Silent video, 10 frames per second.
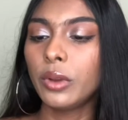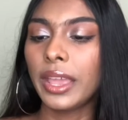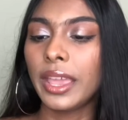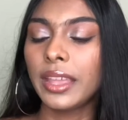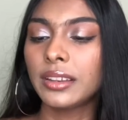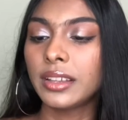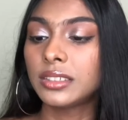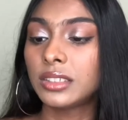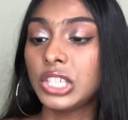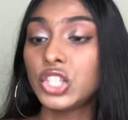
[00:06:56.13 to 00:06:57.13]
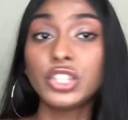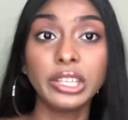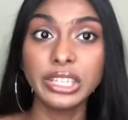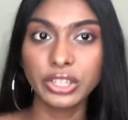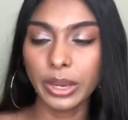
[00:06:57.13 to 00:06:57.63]
and it's the
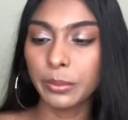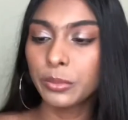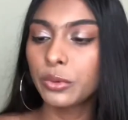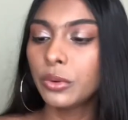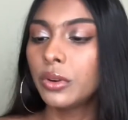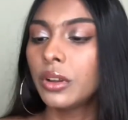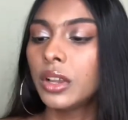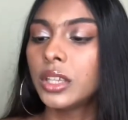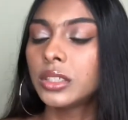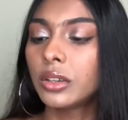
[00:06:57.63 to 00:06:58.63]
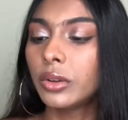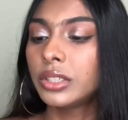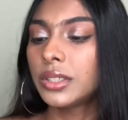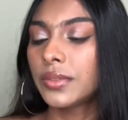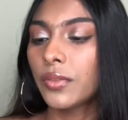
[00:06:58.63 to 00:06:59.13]
Shea shampoo. So
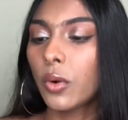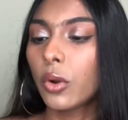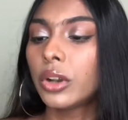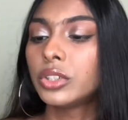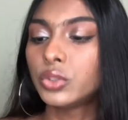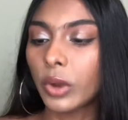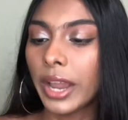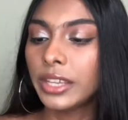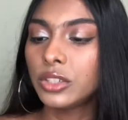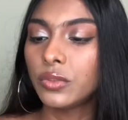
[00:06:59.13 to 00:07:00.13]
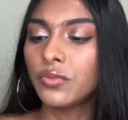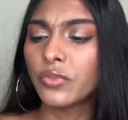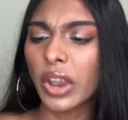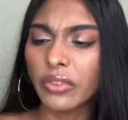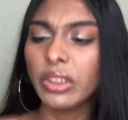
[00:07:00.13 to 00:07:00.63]
it's for dry to
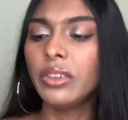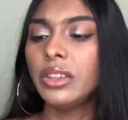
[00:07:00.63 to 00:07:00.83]
very